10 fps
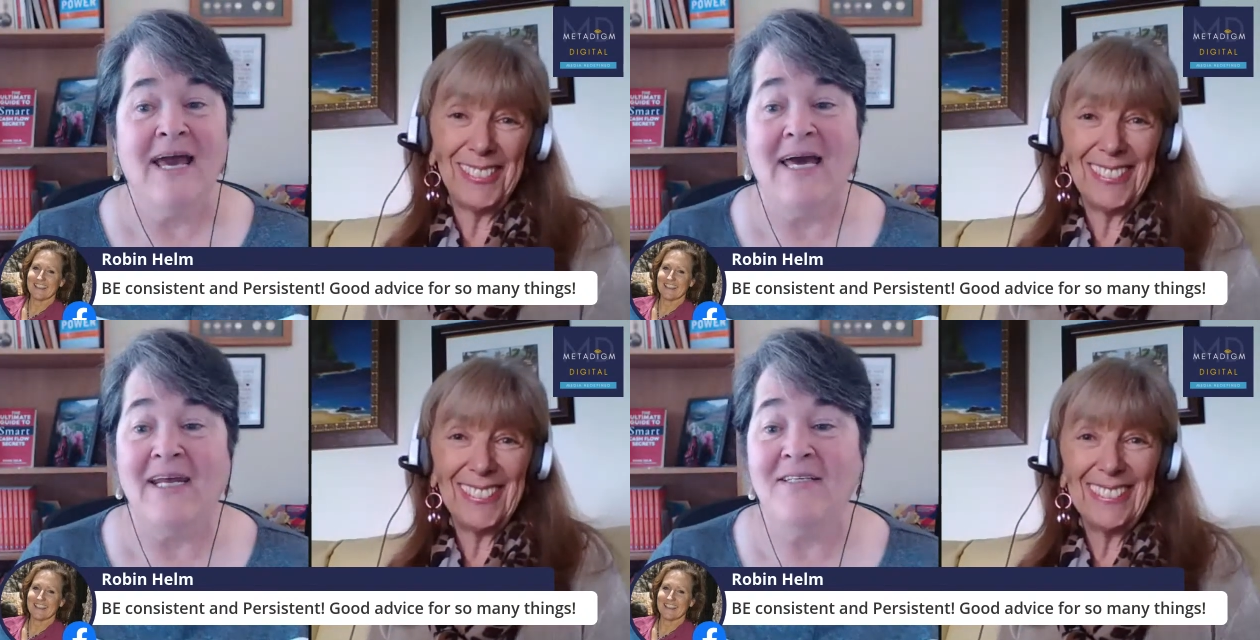
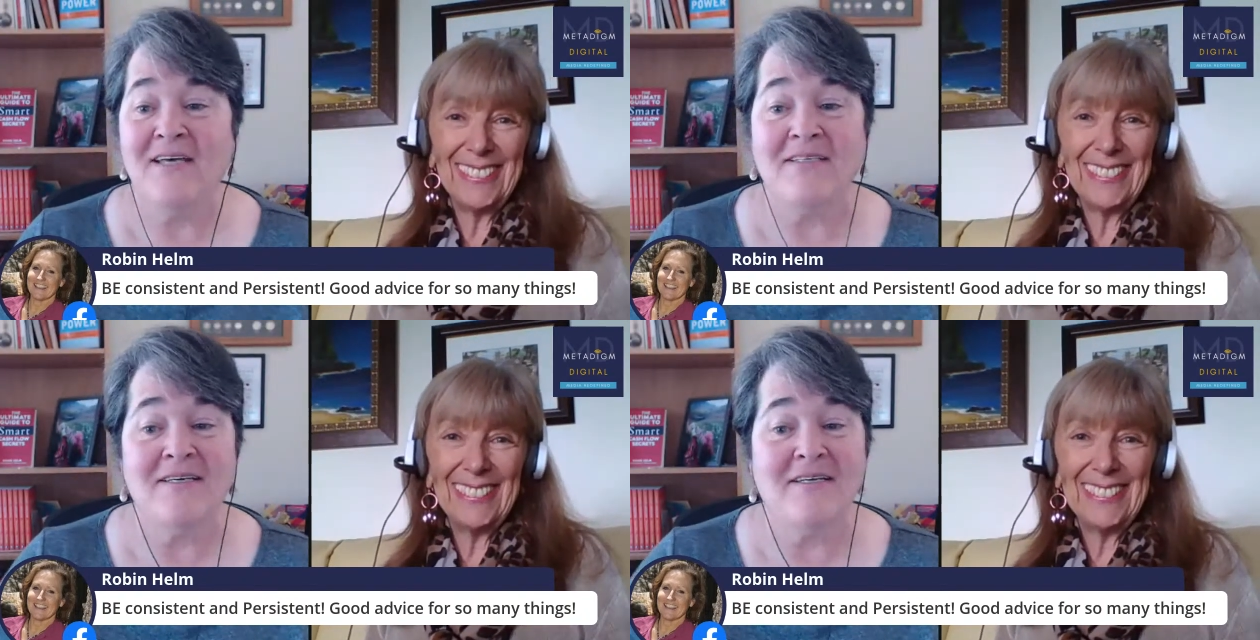Speaker 1: And it
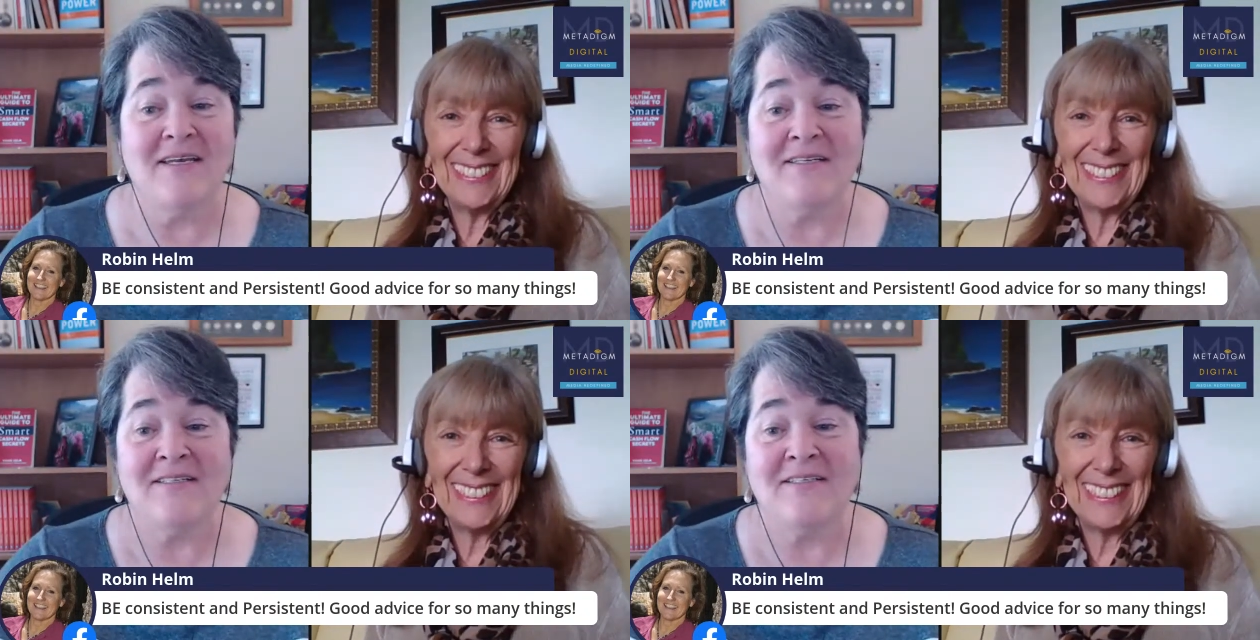doesn't
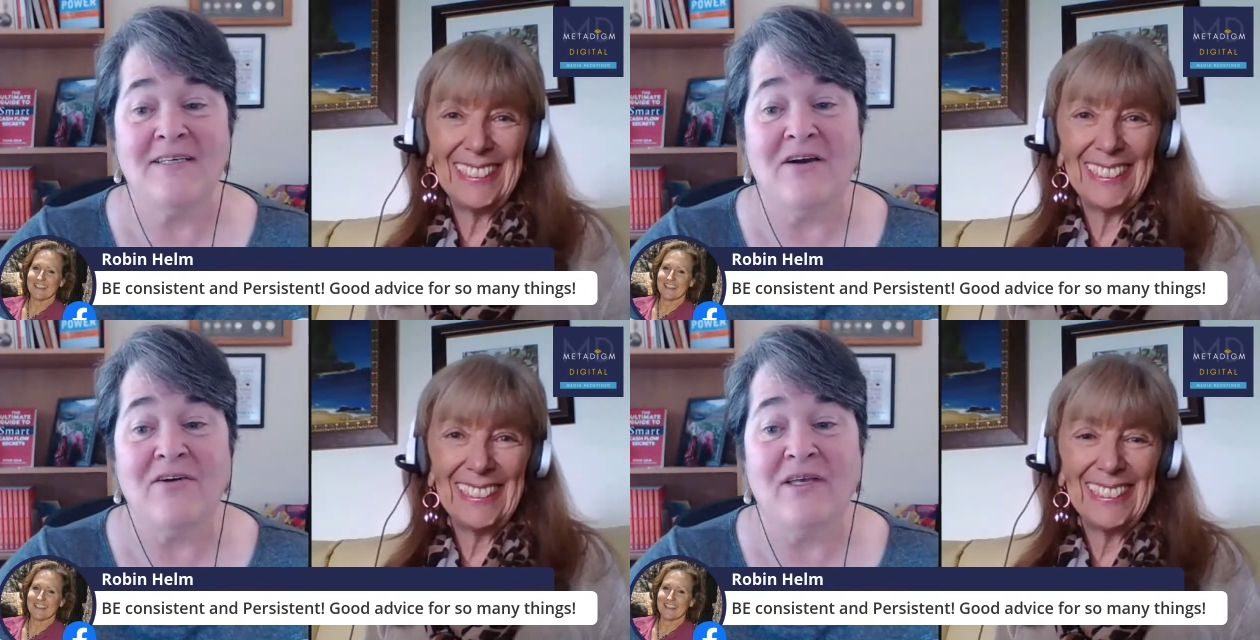
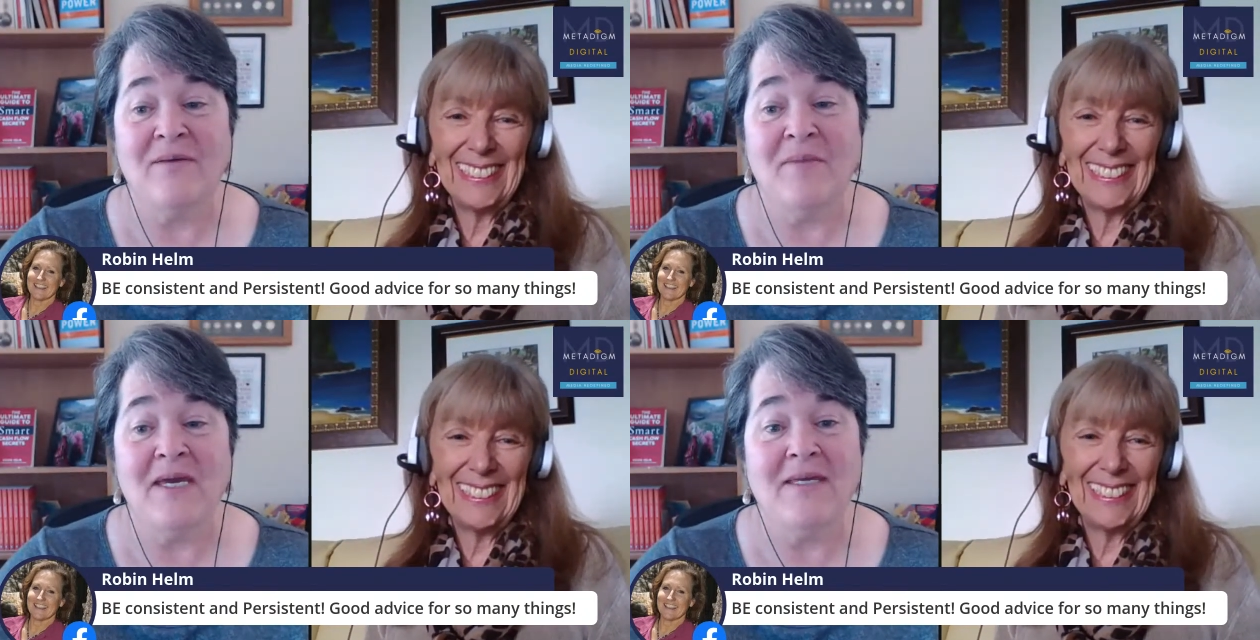necessarily
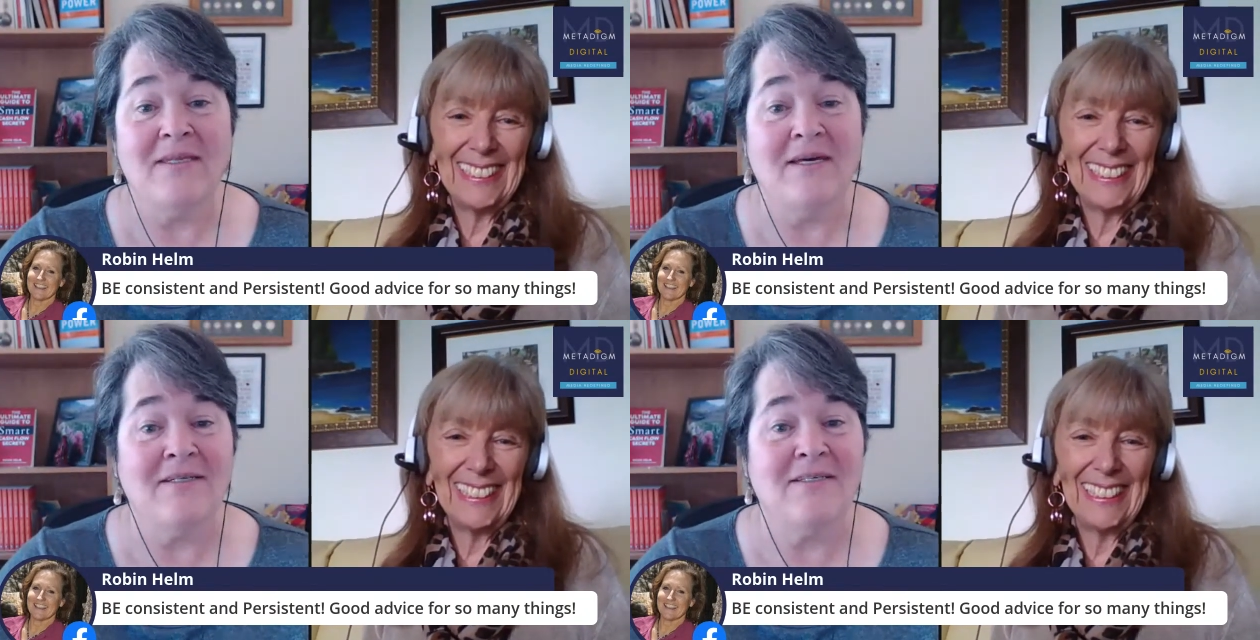mean
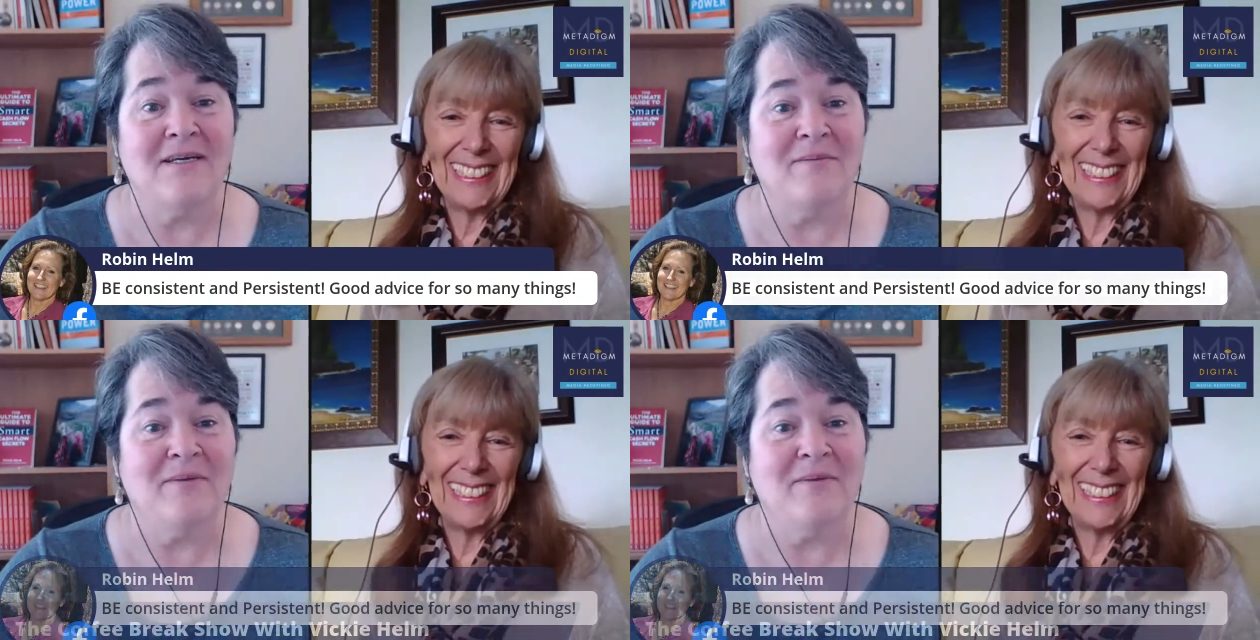that it's going